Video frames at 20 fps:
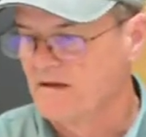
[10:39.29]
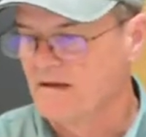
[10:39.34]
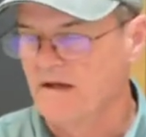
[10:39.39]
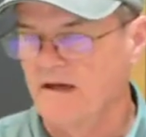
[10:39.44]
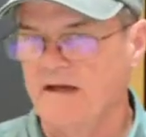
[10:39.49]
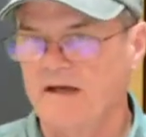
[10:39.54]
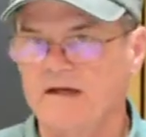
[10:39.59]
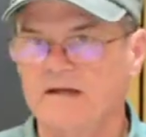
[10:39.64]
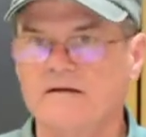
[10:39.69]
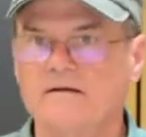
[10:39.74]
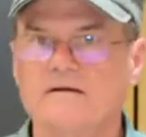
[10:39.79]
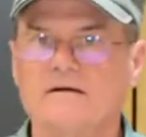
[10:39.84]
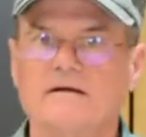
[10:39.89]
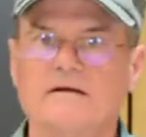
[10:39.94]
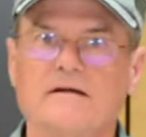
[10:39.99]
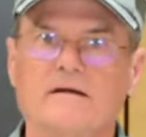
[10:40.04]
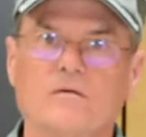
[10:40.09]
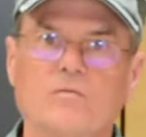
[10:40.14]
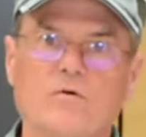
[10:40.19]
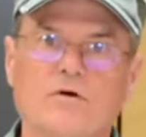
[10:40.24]
And
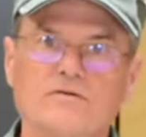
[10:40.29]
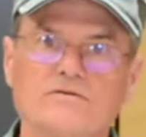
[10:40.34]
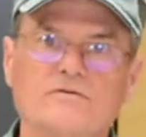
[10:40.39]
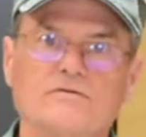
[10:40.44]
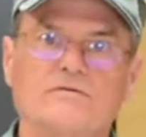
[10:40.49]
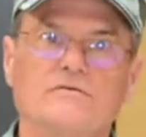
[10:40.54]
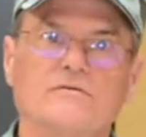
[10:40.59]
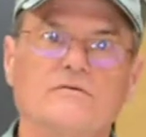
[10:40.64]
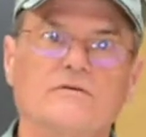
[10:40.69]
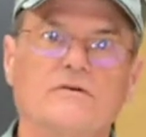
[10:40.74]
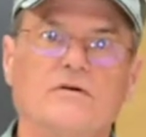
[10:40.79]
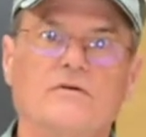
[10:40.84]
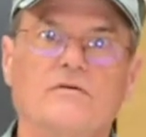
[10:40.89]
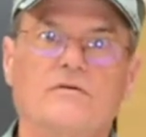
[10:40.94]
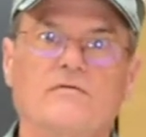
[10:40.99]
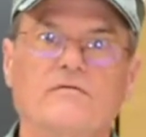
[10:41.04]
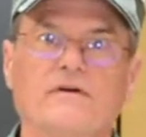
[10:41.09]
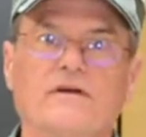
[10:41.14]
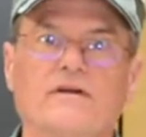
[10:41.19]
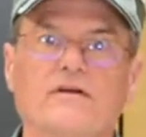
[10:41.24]
uh, in watching you know
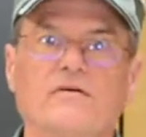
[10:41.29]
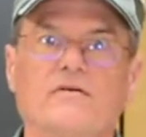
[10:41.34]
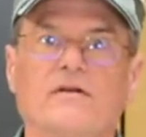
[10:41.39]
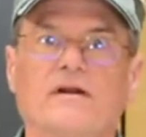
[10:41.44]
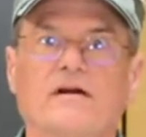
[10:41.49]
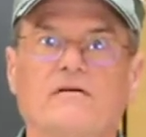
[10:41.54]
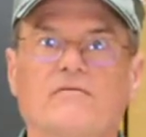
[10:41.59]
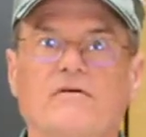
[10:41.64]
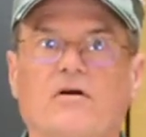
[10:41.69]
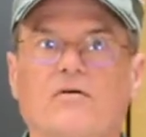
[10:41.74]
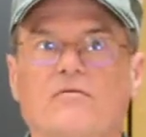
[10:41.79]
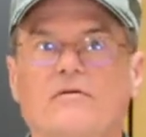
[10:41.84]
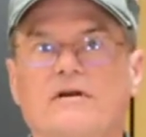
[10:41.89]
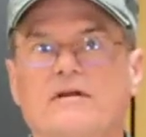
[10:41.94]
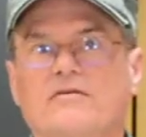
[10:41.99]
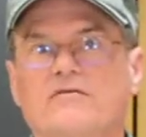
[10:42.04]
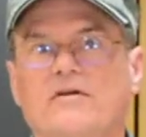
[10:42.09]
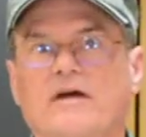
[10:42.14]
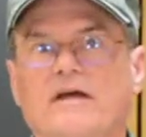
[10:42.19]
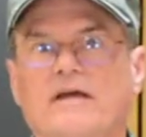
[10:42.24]
the video that I've
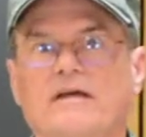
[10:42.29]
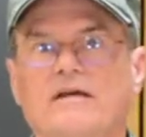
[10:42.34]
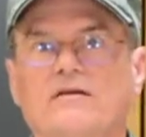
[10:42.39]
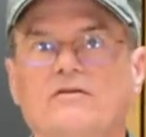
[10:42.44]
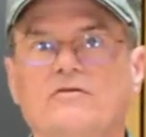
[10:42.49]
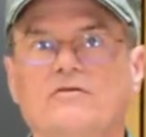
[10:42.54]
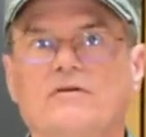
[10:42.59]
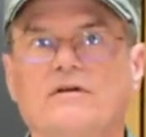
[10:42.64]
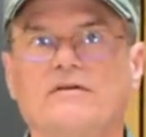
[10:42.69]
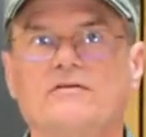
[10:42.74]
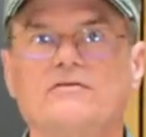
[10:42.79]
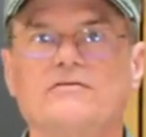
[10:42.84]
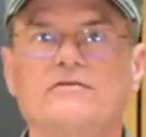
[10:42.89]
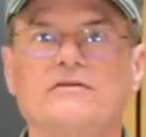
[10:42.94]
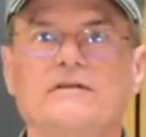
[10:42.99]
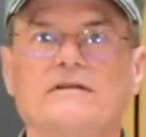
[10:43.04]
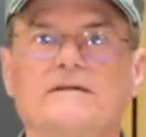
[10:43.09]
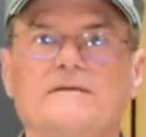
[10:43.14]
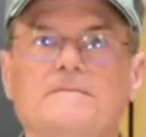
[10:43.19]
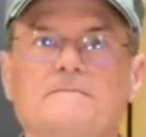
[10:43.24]
already taken, you can
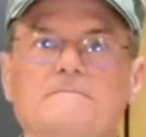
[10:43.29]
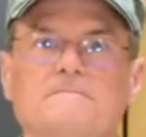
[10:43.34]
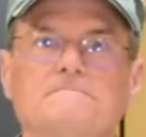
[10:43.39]
see